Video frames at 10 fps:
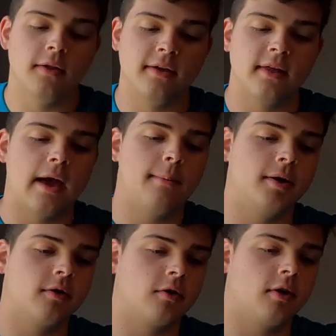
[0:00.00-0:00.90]
like the
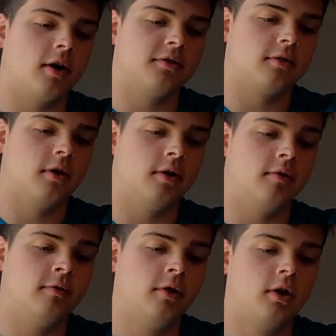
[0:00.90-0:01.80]
Epic lacrosse
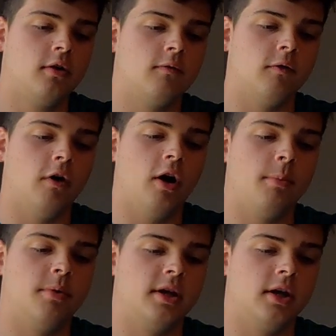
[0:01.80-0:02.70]
glove for
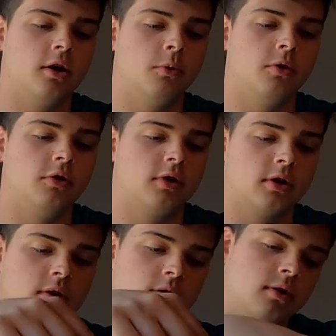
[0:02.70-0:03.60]
up in here where you
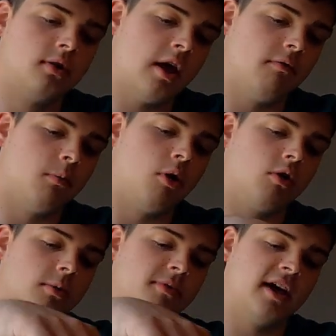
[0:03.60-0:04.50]
can have a
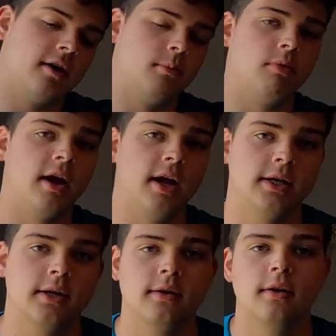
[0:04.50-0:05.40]
ball come down and
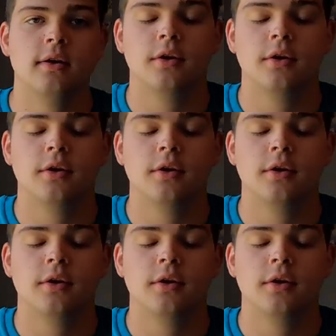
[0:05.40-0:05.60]
break.